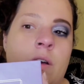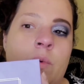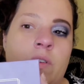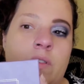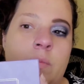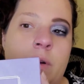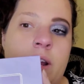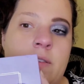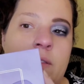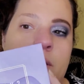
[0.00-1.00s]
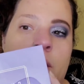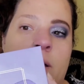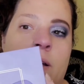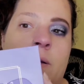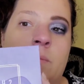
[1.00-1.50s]
was the price
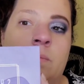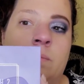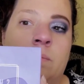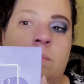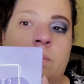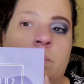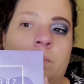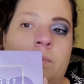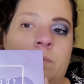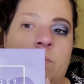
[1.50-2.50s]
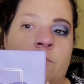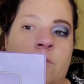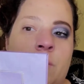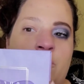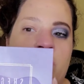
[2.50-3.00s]
from
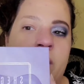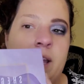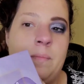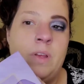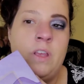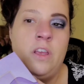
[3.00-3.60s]
sheglam.